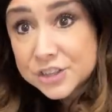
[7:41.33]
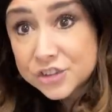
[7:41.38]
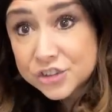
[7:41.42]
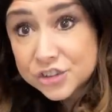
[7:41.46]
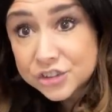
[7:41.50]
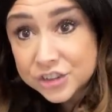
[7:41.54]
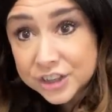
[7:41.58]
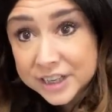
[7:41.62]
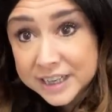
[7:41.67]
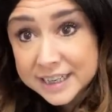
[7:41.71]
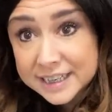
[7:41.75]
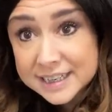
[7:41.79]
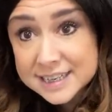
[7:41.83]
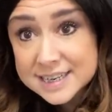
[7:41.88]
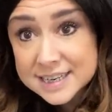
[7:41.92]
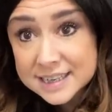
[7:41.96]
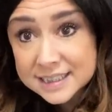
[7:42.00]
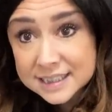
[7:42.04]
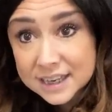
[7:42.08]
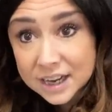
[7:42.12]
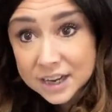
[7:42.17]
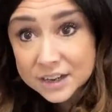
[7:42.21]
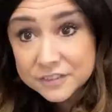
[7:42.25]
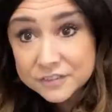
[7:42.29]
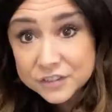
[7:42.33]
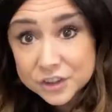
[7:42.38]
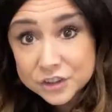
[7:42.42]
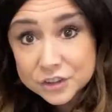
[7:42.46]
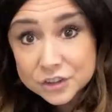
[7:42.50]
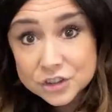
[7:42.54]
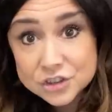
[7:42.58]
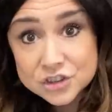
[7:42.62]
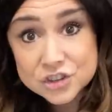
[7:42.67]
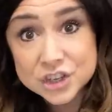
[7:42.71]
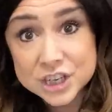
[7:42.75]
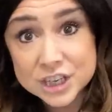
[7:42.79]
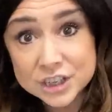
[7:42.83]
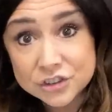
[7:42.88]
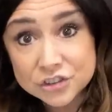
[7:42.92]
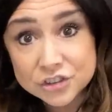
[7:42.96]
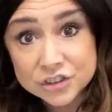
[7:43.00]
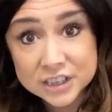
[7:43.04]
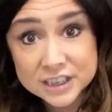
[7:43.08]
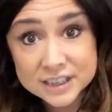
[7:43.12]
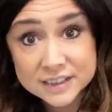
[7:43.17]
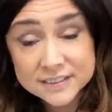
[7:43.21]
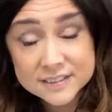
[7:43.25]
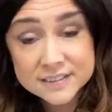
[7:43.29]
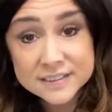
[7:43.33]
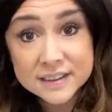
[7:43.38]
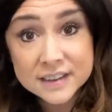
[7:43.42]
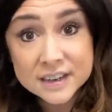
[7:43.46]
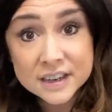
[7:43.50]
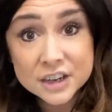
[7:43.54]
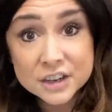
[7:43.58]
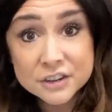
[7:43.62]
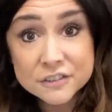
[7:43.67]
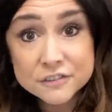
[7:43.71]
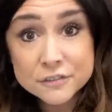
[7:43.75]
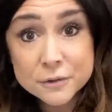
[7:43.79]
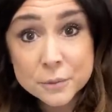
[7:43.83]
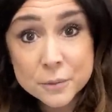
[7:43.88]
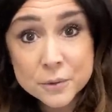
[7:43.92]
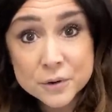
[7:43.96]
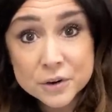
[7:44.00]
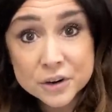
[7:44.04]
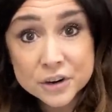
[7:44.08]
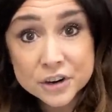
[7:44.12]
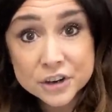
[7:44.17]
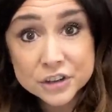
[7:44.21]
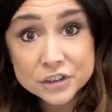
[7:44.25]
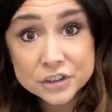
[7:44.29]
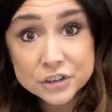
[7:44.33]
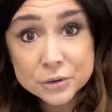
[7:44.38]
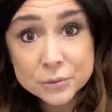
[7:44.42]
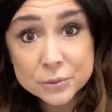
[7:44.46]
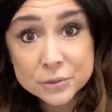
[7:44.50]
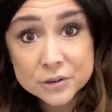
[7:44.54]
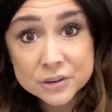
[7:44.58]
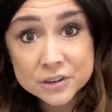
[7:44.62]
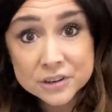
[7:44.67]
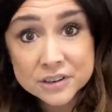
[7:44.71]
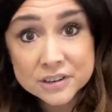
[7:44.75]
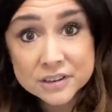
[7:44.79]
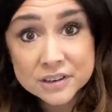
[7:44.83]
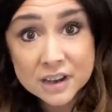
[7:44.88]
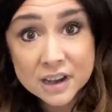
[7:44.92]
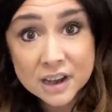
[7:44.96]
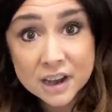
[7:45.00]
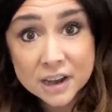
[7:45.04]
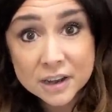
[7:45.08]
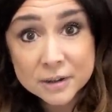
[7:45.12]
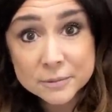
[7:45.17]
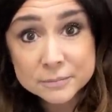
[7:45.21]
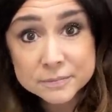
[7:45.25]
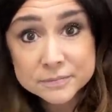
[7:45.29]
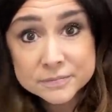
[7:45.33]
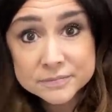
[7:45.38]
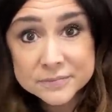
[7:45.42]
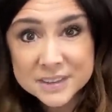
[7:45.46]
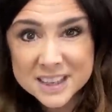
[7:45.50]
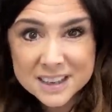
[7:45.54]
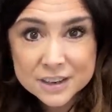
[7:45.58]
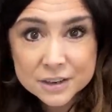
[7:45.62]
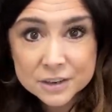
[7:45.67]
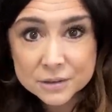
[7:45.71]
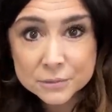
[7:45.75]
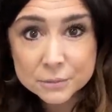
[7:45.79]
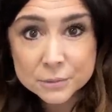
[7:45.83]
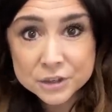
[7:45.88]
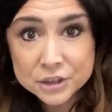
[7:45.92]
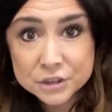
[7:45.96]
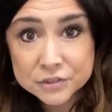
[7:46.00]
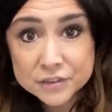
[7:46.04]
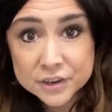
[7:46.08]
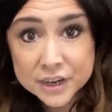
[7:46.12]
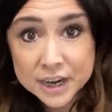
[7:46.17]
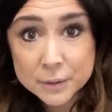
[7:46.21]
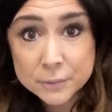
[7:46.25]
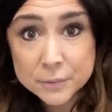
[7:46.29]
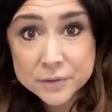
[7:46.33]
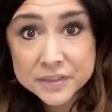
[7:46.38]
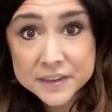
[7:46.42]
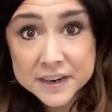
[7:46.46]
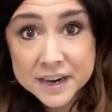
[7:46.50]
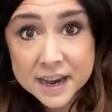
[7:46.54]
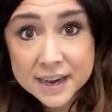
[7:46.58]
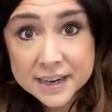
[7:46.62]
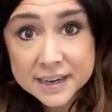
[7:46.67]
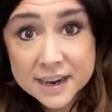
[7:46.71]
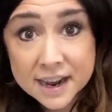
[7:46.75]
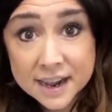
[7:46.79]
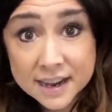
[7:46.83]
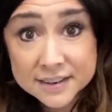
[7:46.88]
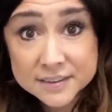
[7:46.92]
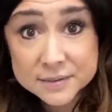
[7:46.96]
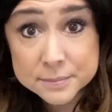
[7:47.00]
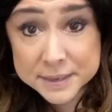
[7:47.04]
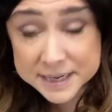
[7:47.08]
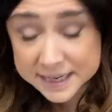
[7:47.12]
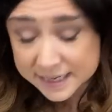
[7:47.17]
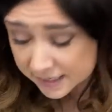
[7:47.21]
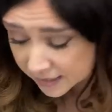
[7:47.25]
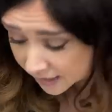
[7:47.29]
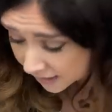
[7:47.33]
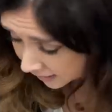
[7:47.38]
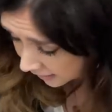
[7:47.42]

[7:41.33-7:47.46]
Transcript: sheet of little cheat sheets for your, um, you know, when you forget what the icons mean.